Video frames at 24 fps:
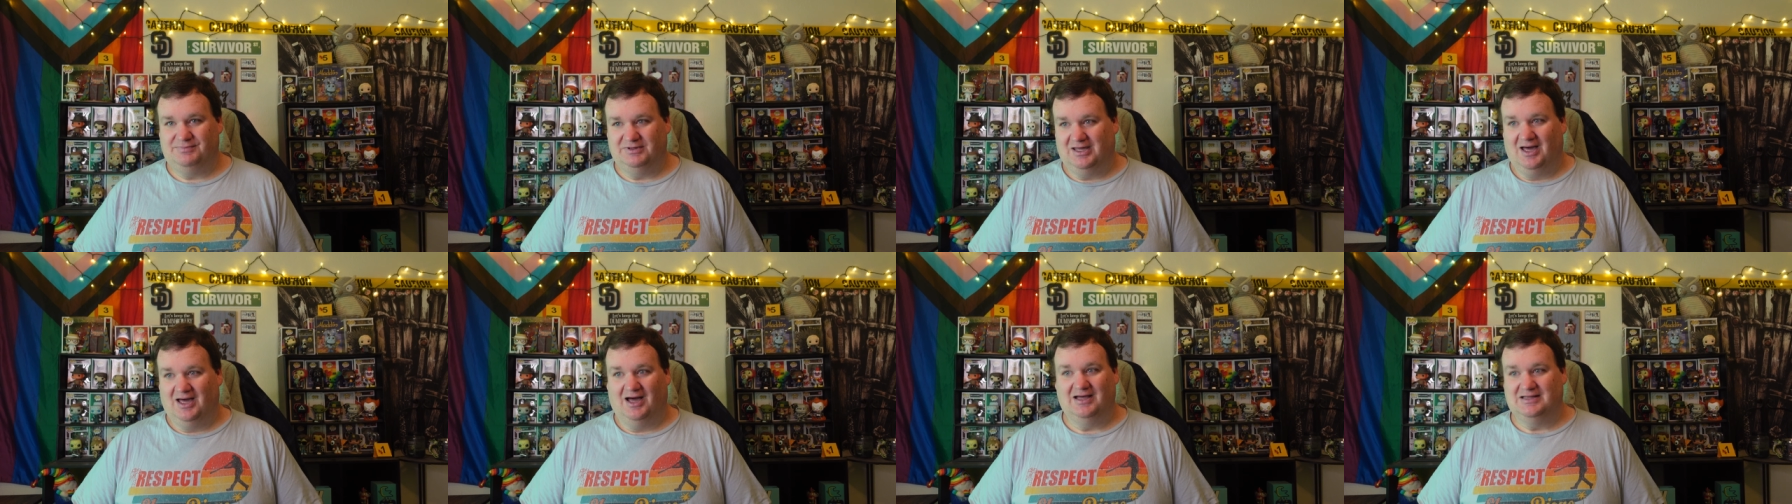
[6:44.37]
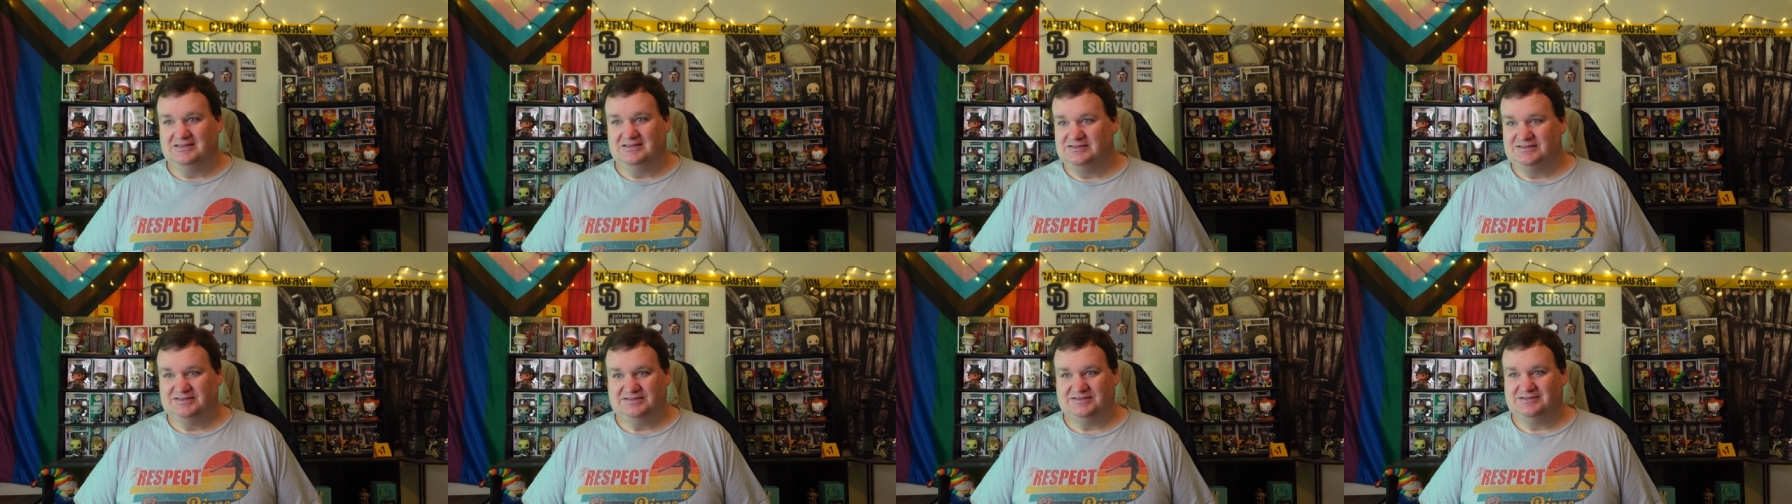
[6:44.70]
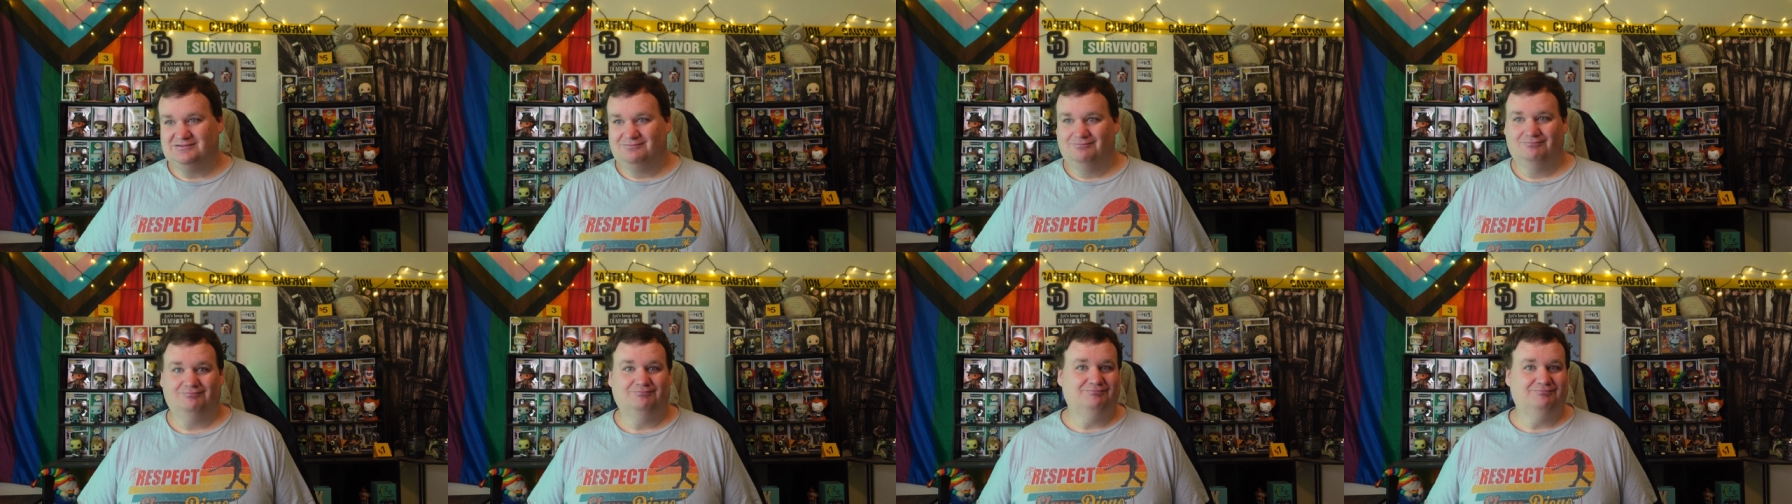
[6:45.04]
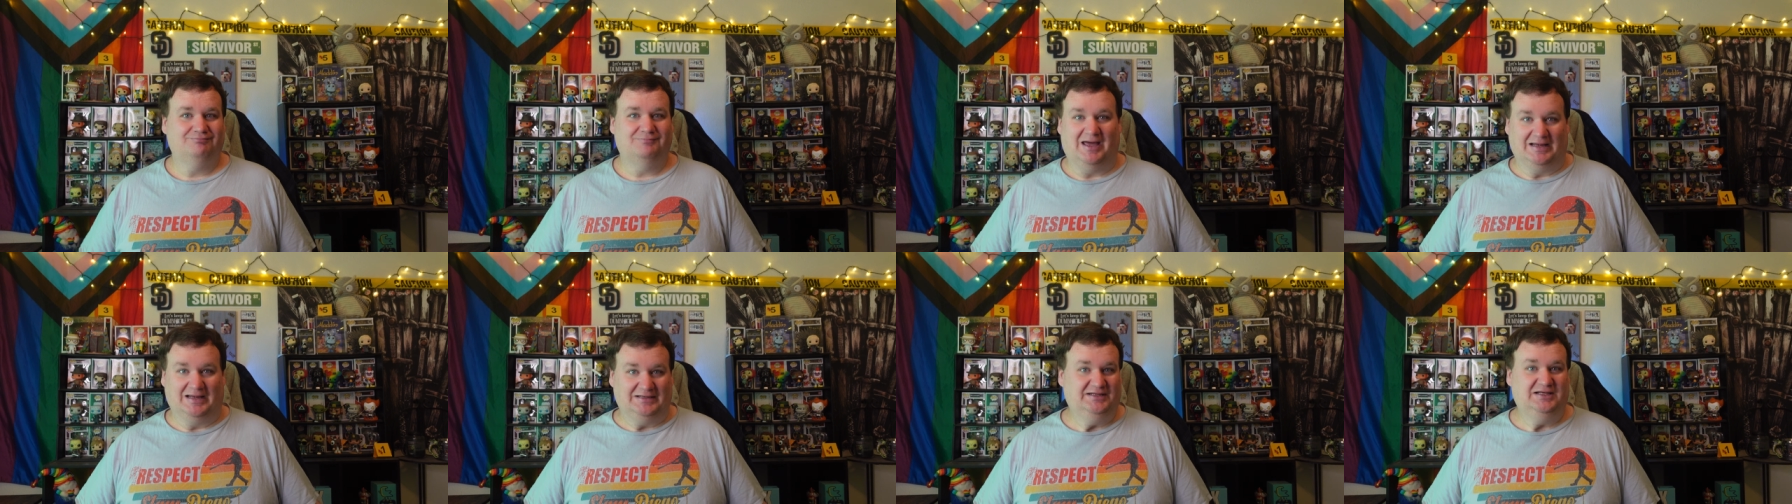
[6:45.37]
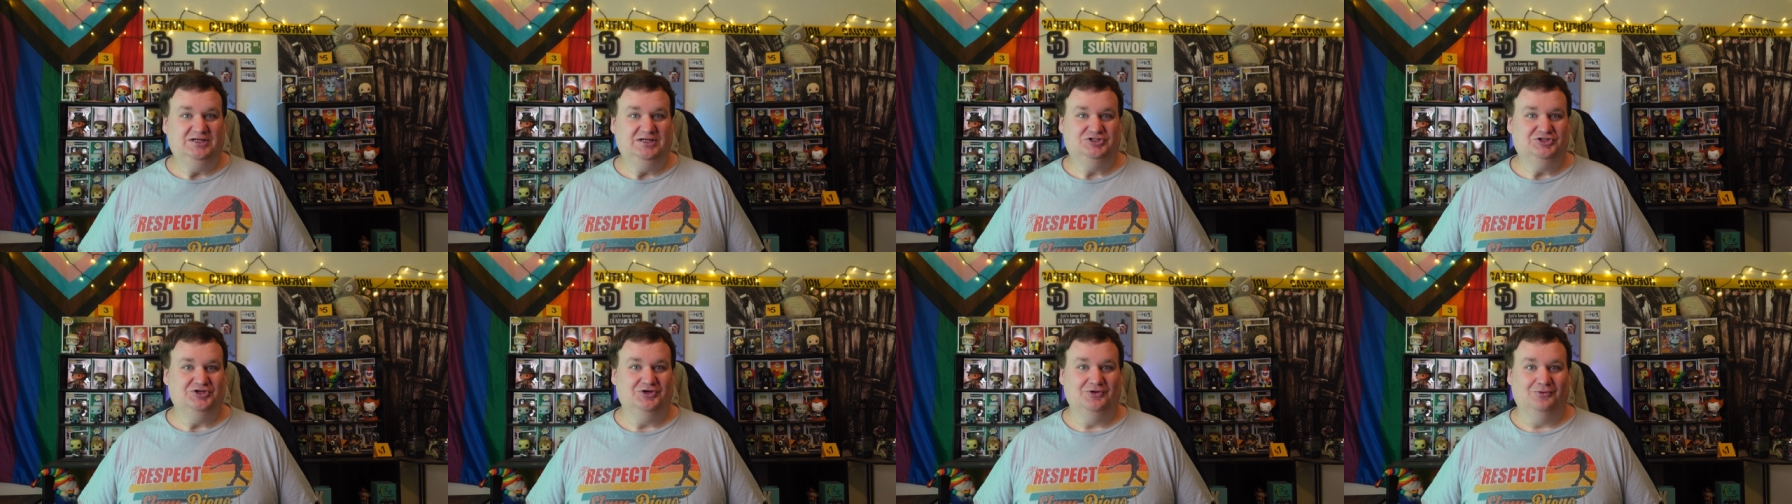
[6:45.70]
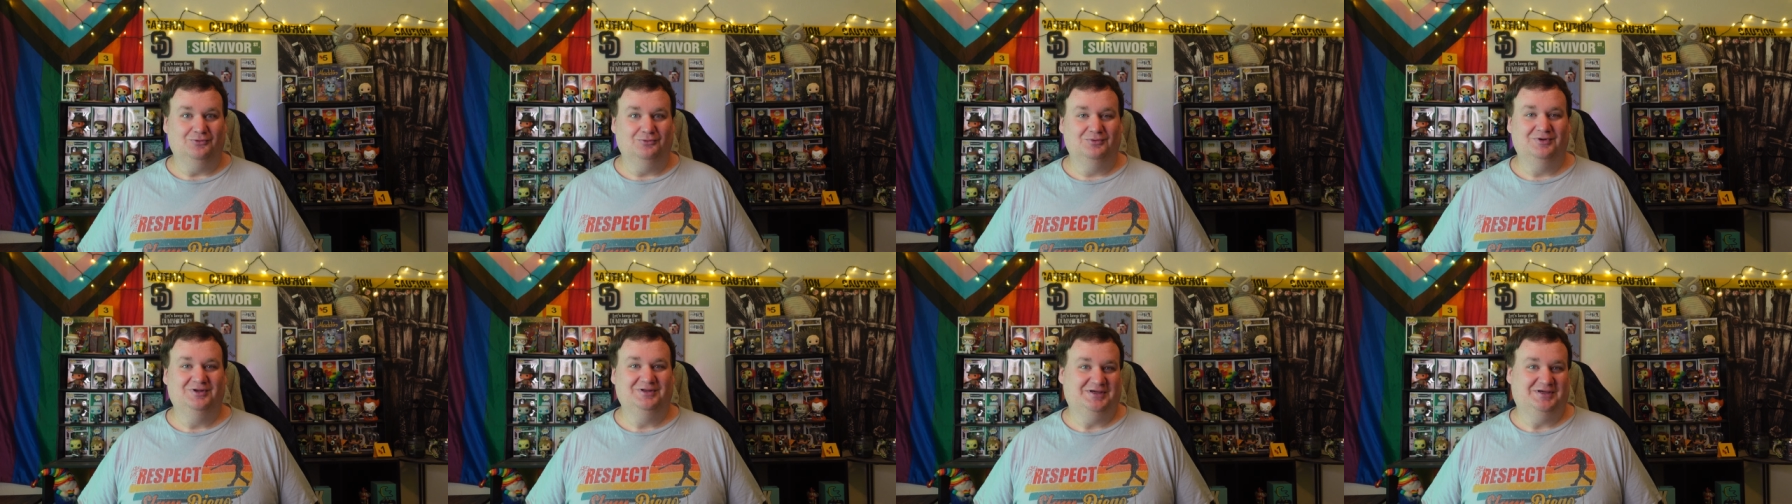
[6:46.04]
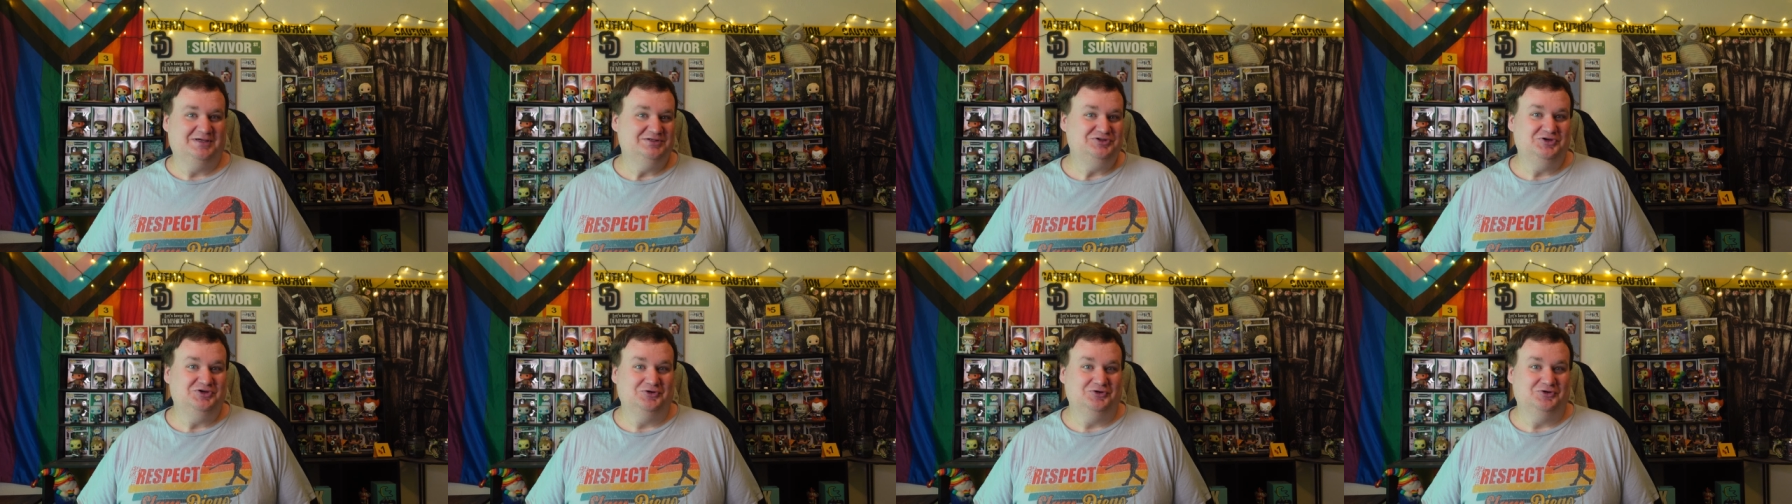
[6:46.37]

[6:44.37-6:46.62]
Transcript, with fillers: because I need to, because